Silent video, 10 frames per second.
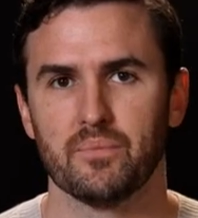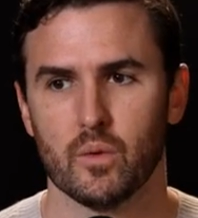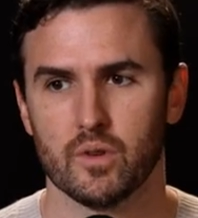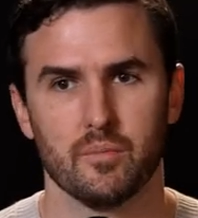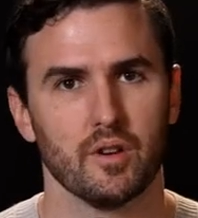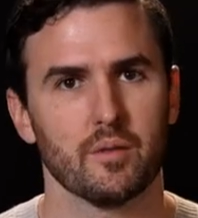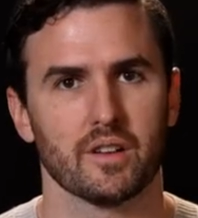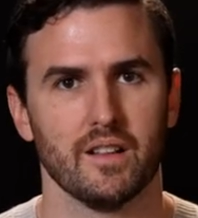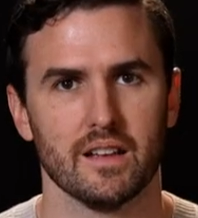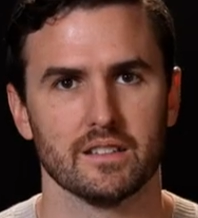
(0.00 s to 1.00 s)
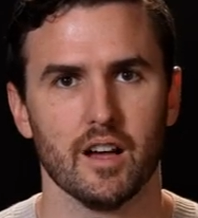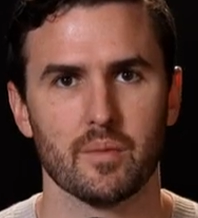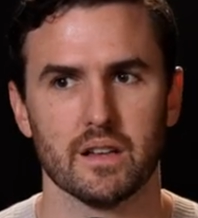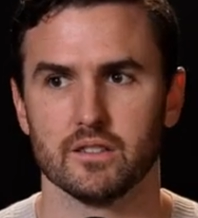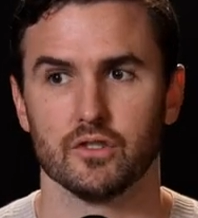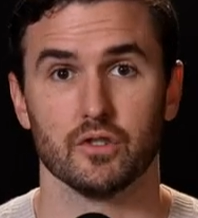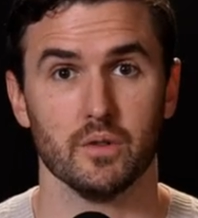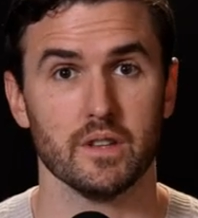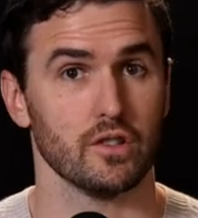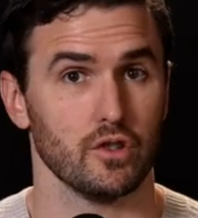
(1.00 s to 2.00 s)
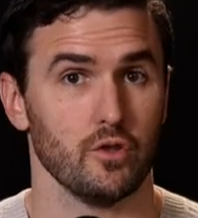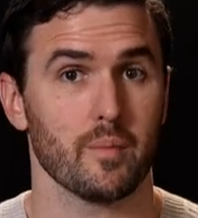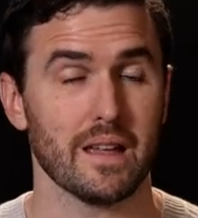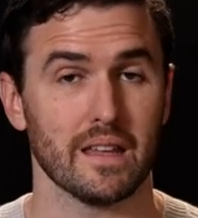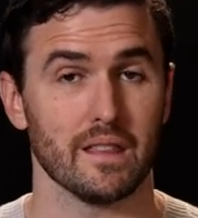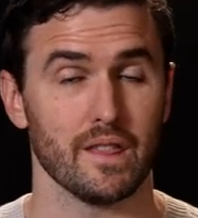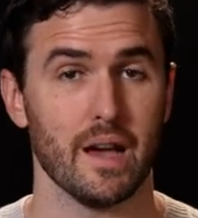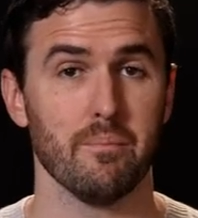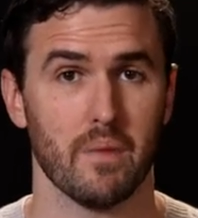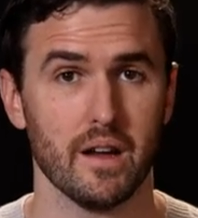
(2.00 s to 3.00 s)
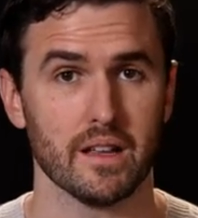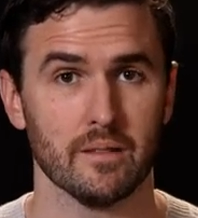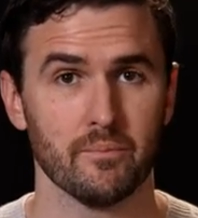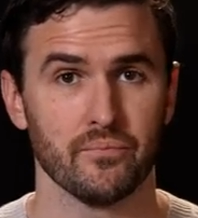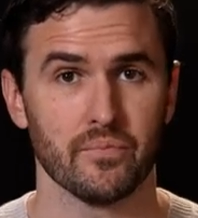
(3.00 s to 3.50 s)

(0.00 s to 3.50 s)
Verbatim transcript: And when you build up a clientele base and you're doing this and you're making them money,